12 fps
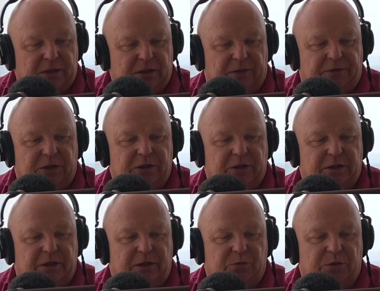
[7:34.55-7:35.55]
You'll have
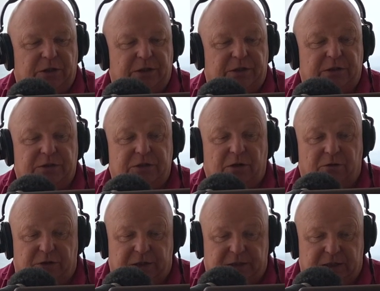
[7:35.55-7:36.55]
heard the word
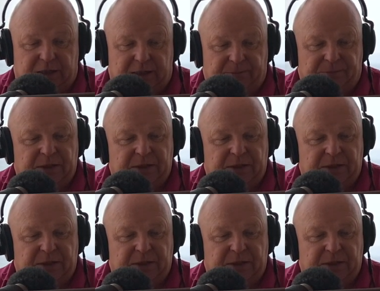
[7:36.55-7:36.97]
sovereignty.